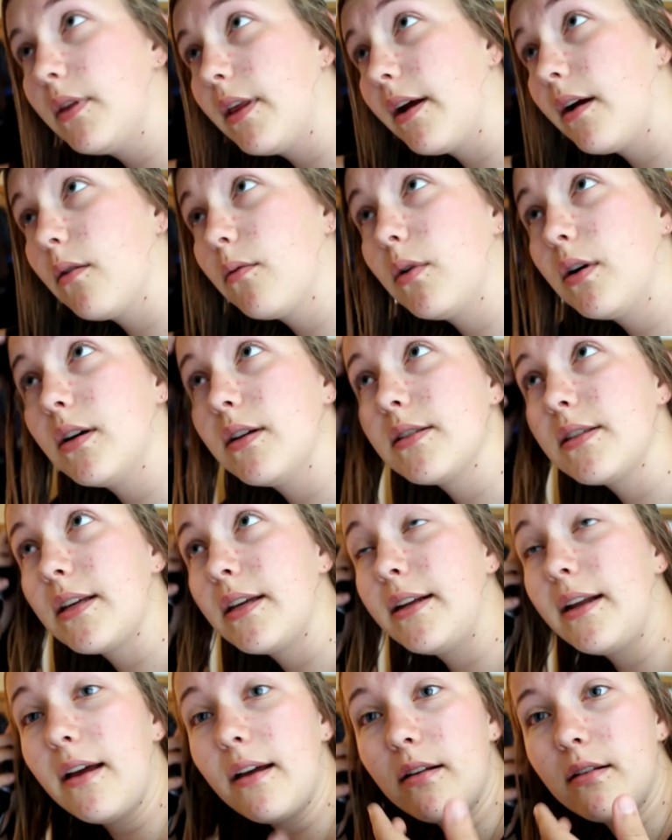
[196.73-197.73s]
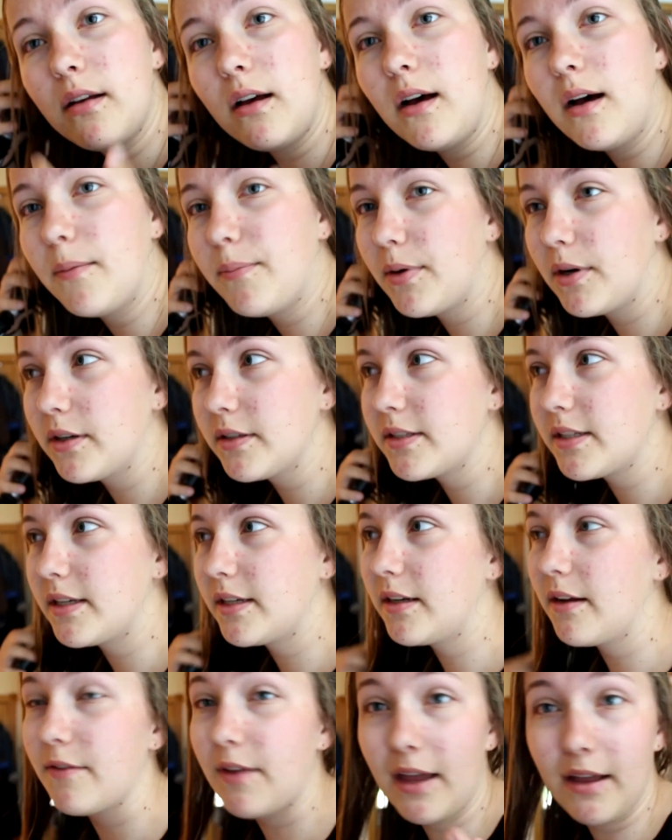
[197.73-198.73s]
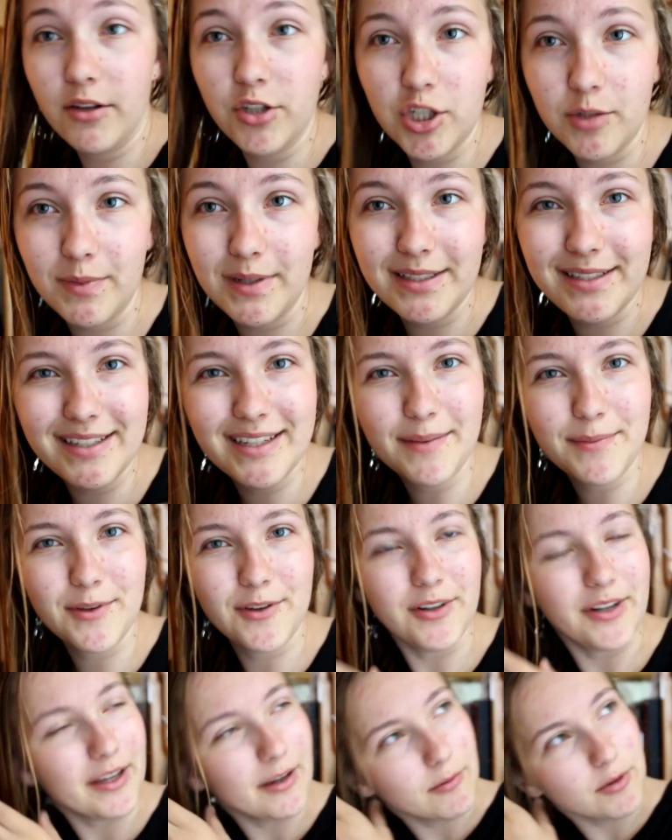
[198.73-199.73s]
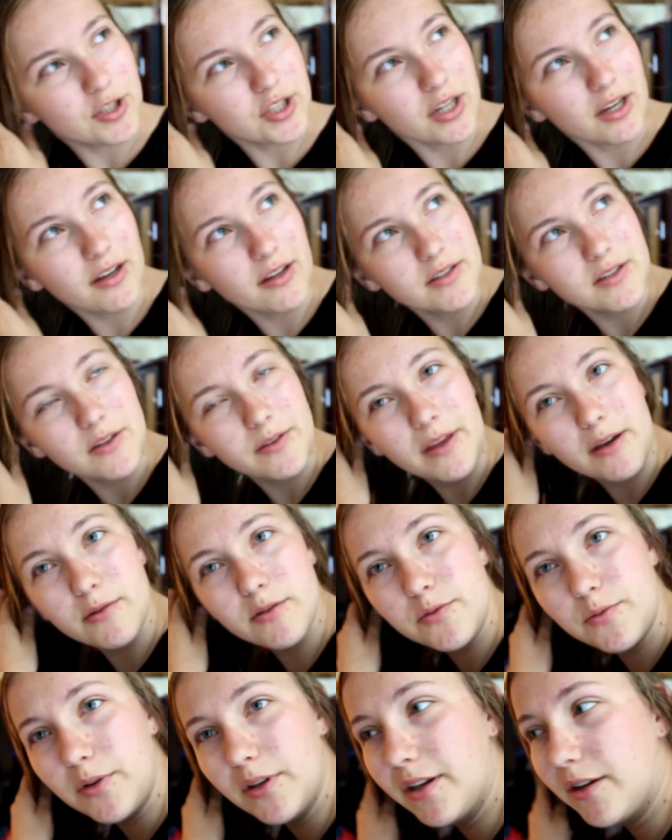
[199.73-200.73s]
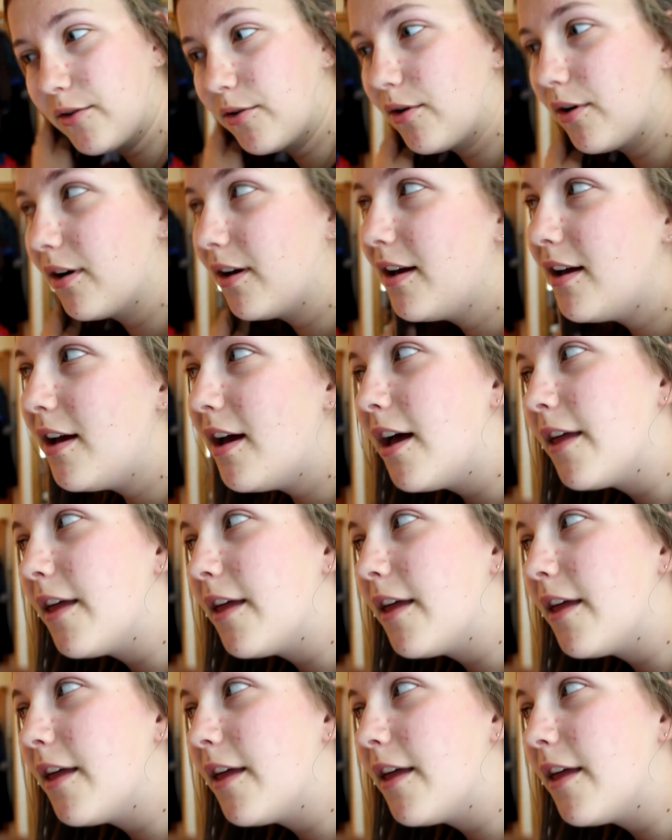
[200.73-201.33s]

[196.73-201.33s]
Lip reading: There was a person of the LGBT community, which I also thought was really cool.